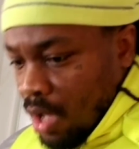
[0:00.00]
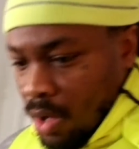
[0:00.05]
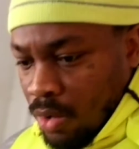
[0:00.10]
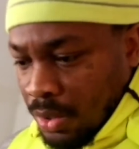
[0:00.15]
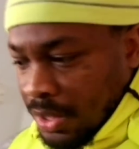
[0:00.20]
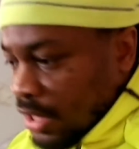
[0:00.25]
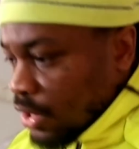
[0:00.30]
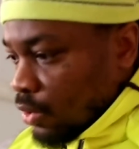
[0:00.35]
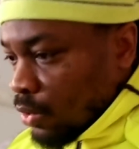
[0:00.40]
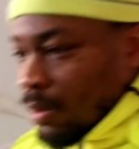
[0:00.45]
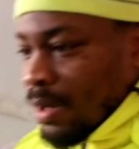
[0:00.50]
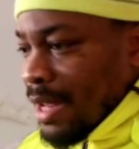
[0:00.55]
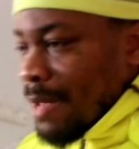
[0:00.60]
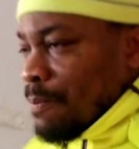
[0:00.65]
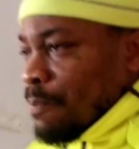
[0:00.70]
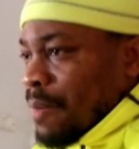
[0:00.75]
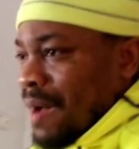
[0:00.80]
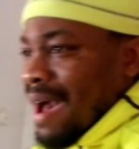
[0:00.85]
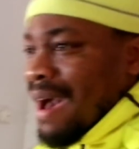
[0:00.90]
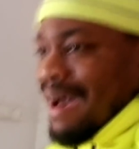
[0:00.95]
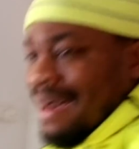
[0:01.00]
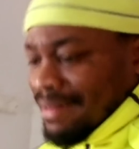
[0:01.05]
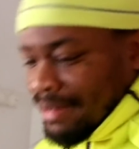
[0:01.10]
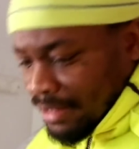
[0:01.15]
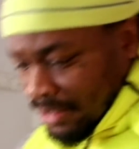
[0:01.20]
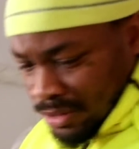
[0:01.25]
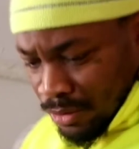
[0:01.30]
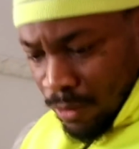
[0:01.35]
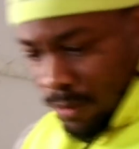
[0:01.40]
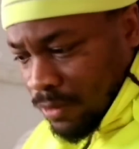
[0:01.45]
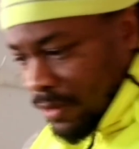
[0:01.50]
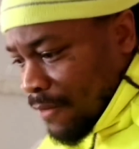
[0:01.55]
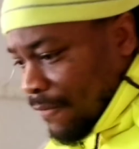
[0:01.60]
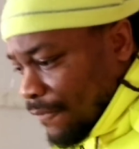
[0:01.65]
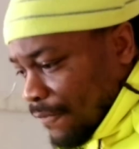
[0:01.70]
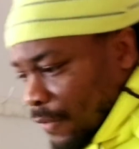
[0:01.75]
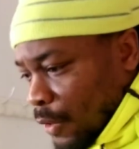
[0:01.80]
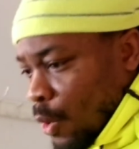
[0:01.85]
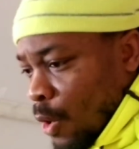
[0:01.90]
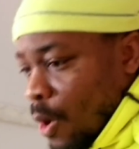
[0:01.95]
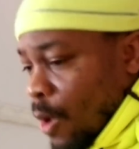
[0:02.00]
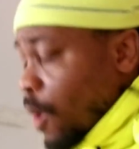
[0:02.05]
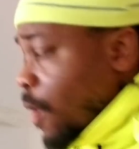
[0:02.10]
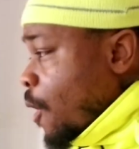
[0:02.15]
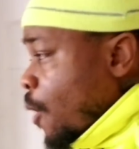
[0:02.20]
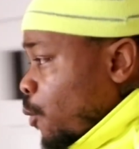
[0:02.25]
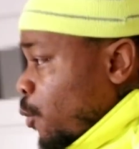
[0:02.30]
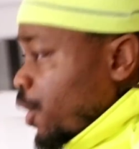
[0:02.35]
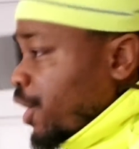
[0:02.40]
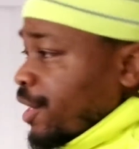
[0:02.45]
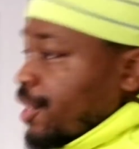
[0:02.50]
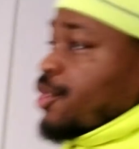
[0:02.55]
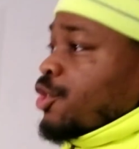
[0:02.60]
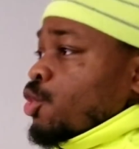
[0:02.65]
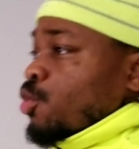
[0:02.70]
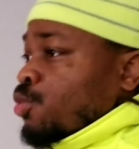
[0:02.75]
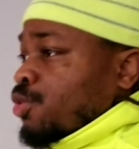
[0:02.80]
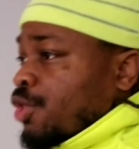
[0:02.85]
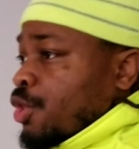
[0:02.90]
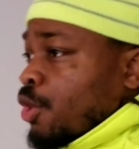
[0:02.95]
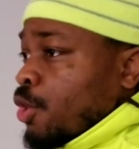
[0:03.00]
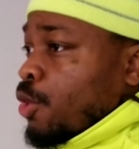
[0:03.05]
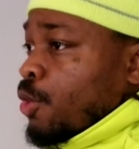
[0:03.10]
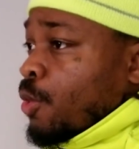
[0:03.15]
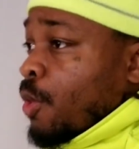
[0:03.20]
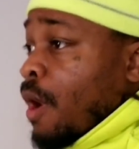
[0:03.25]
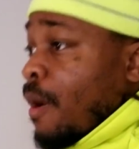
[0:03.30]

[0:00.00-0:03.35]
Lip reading: it's three bodies on the floor. What did you do?